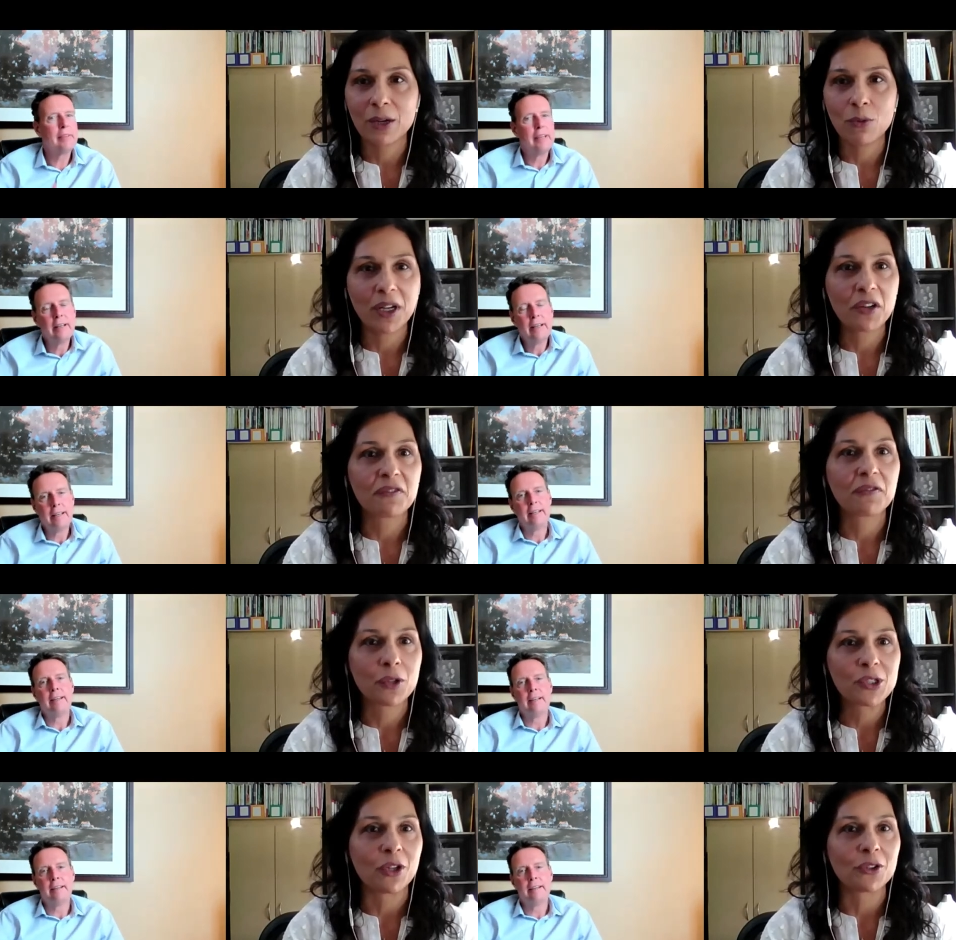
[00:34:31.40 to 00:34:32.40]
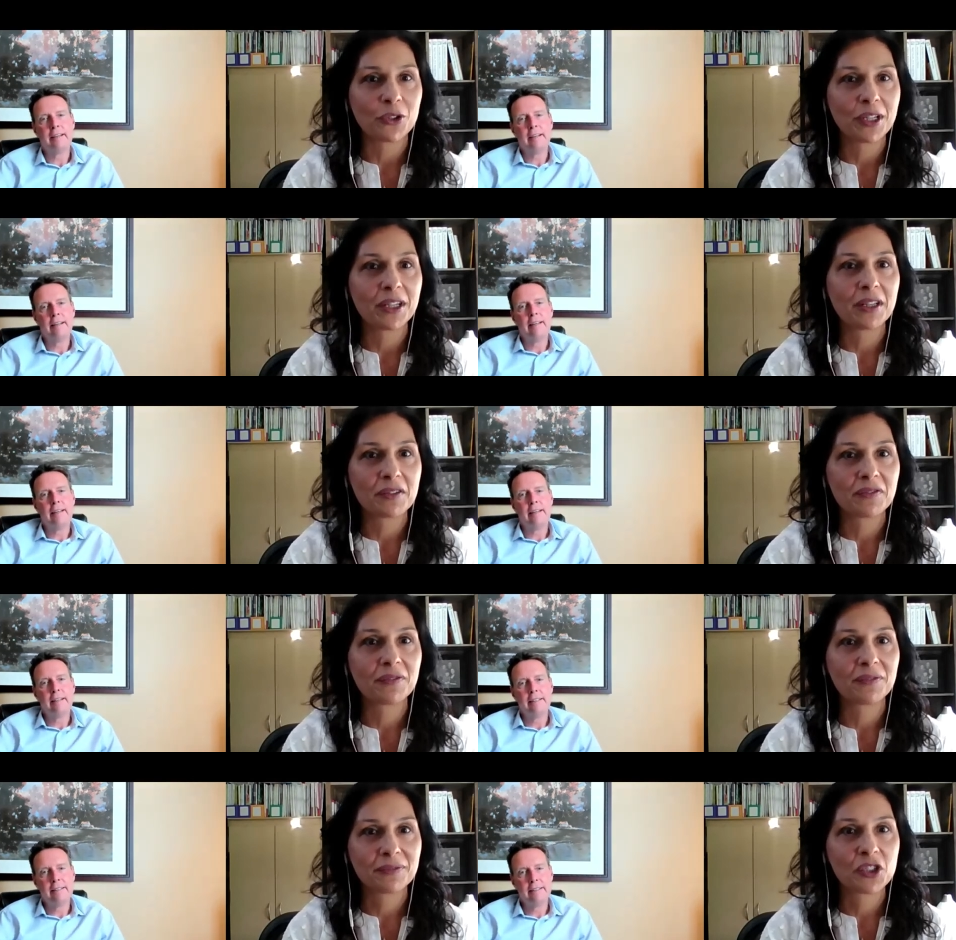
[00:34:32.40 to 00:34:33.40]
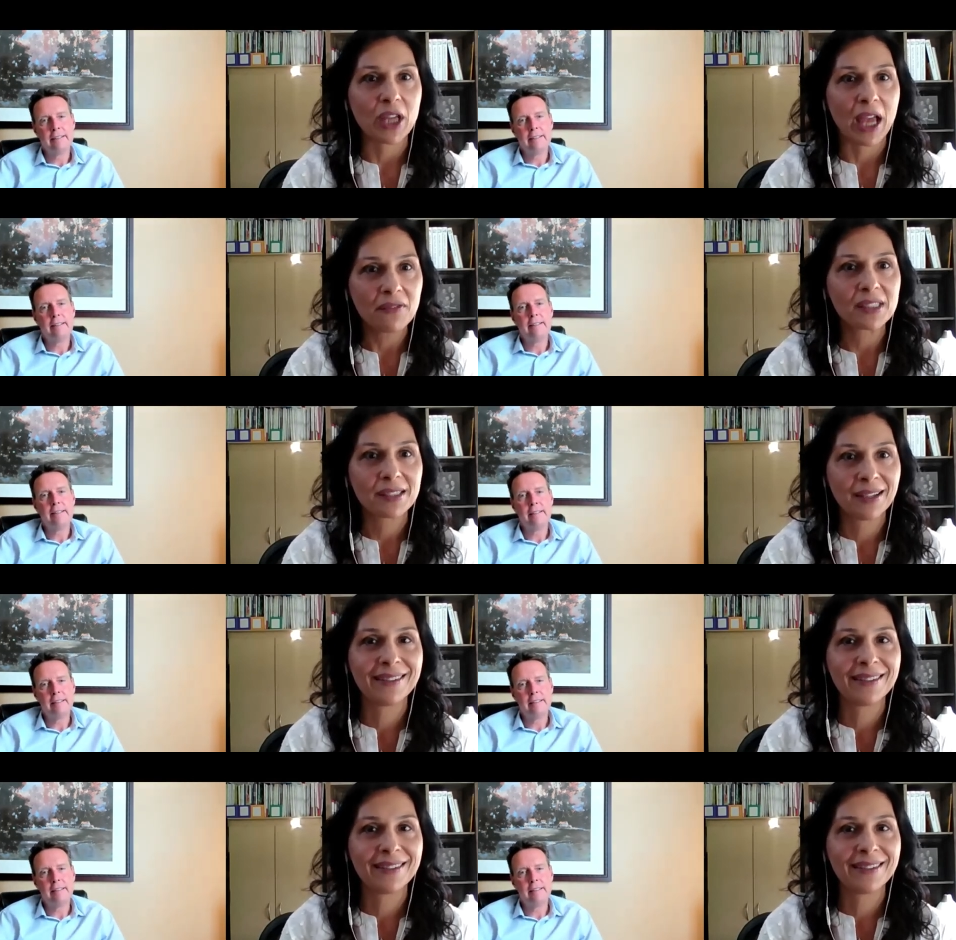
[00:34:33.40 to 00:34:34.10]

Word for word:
Speaker 1: like one of your first alternative chefs.